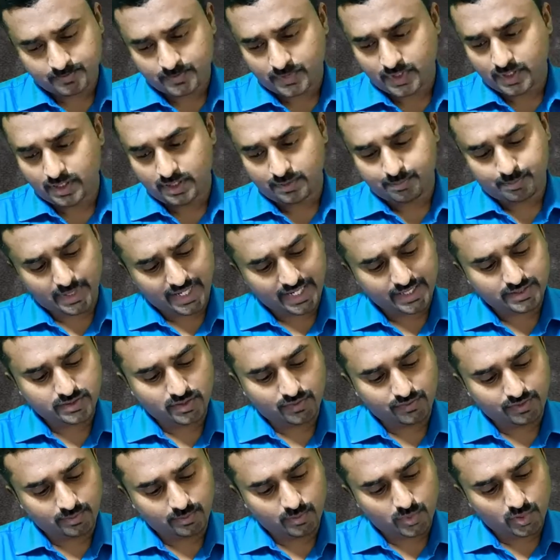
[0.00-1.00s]
The price
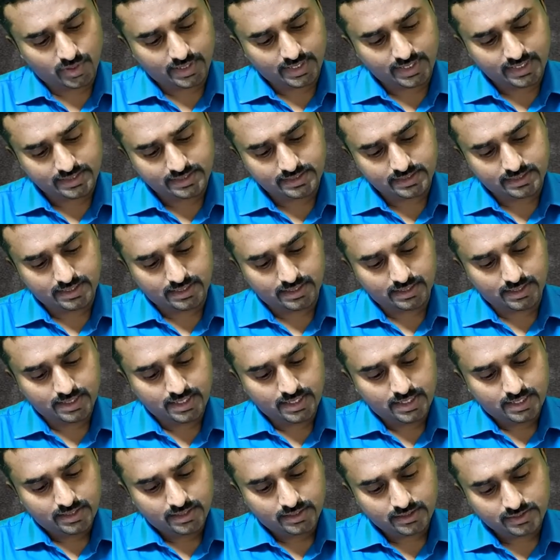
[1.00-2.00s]
of the book is
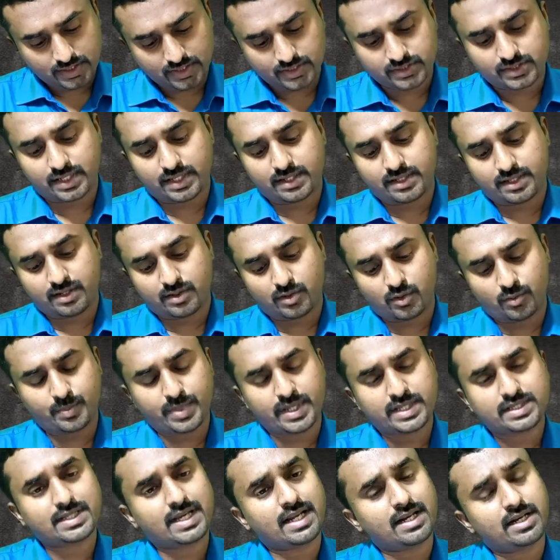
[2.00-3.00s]
600
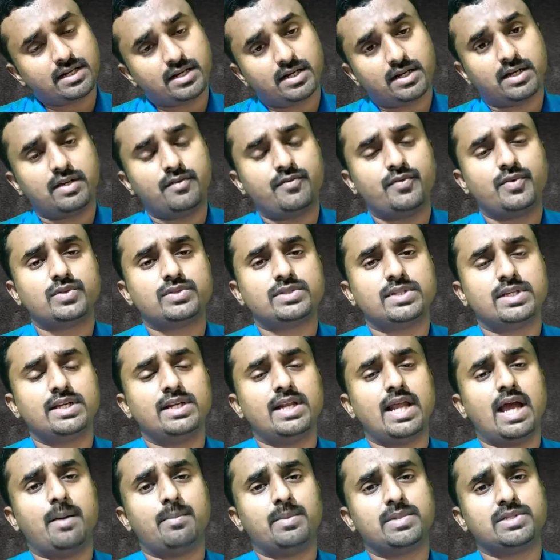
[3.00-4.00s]
rupees, and if you see
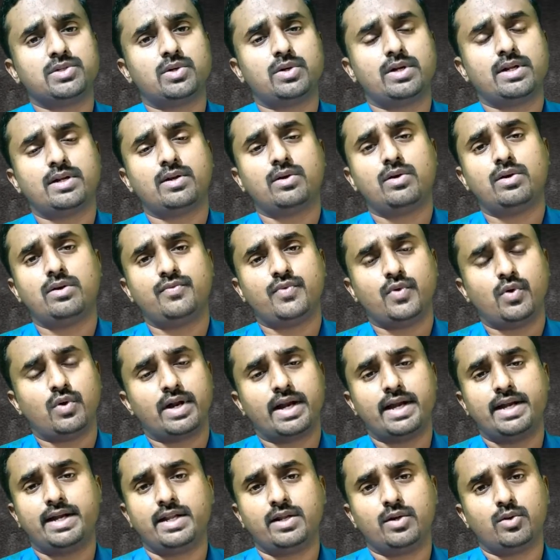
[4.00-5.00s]
in Amazon and all,
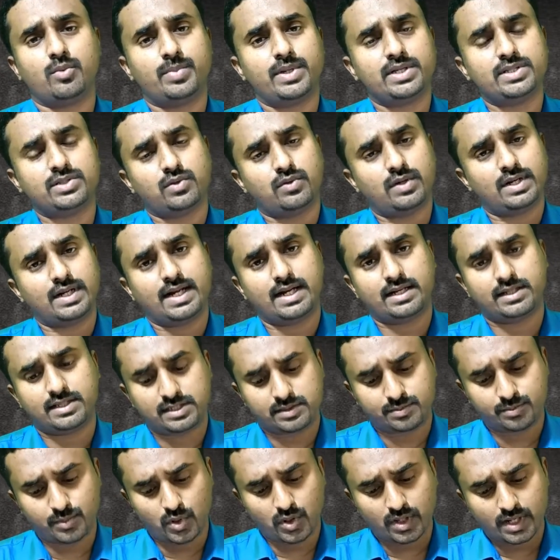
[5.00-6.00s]
480 rupees you will get
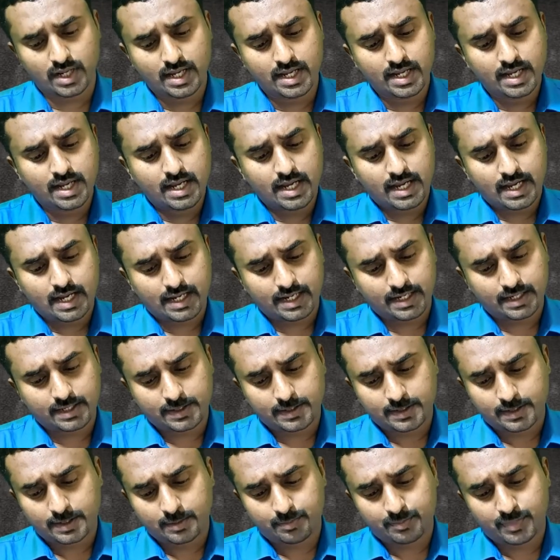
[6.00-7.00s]
this book.
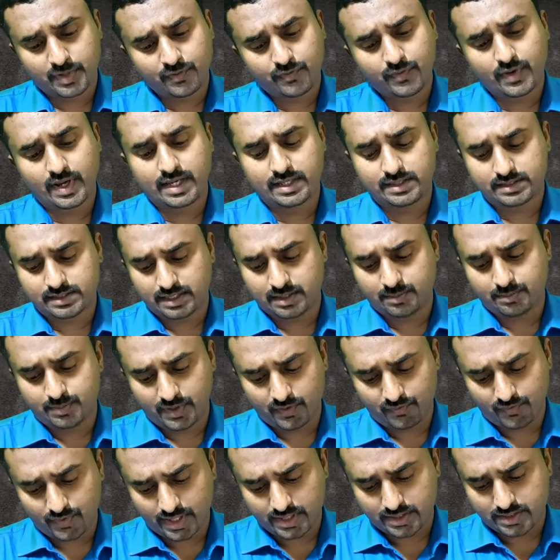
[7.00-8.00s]
And in
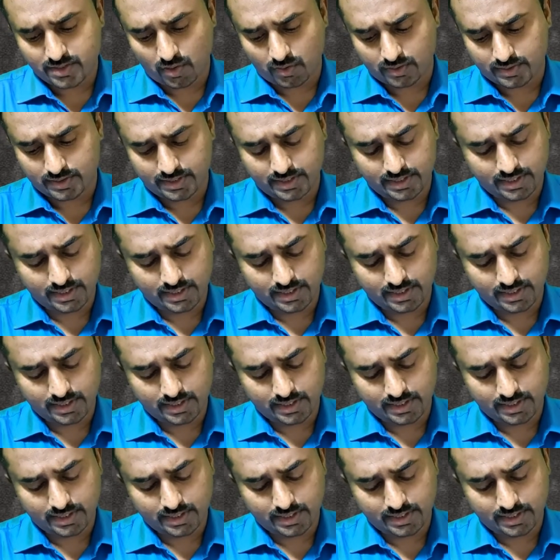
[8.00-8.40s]
preface Dr.